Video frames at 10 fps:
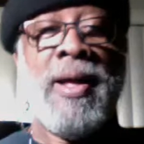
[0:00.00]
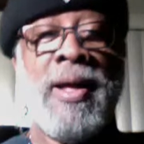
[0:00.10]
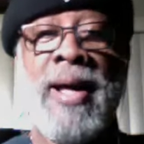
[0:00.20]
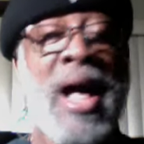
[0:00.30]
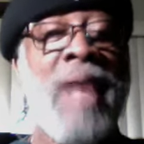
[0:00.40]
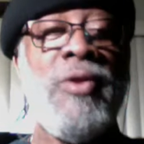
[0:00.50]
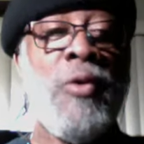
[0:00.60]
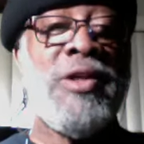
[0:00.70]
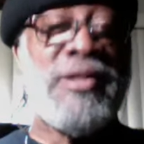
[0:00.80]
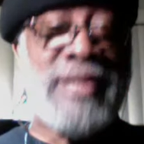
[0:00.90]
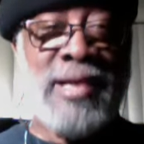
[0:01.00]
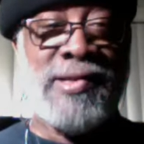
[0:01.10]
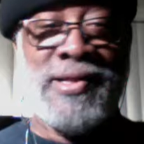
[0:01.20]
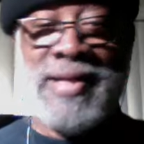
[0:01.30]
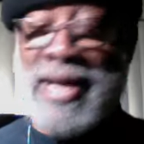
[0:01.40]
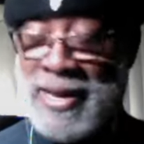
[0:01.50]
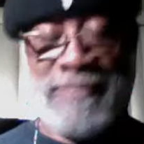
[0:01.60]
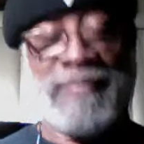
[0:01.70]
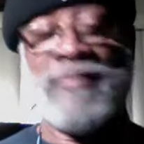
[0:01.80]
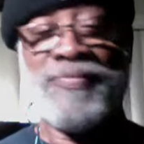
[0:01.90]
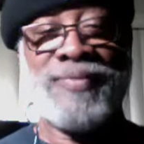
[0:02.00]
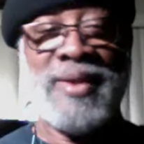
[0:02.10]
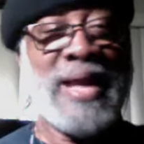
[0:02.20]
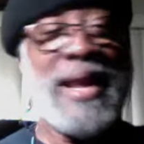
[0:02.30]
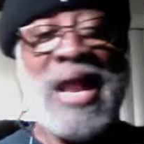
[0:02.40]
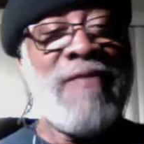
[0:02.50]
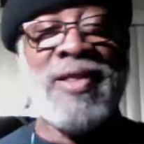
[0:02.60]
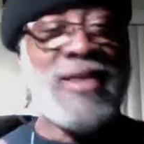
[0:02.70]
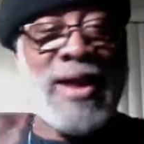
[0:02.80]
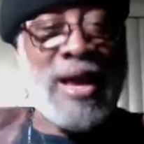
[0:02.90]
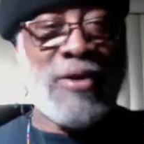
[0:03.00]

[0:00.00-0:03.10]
I'm doing things today that I never thought I could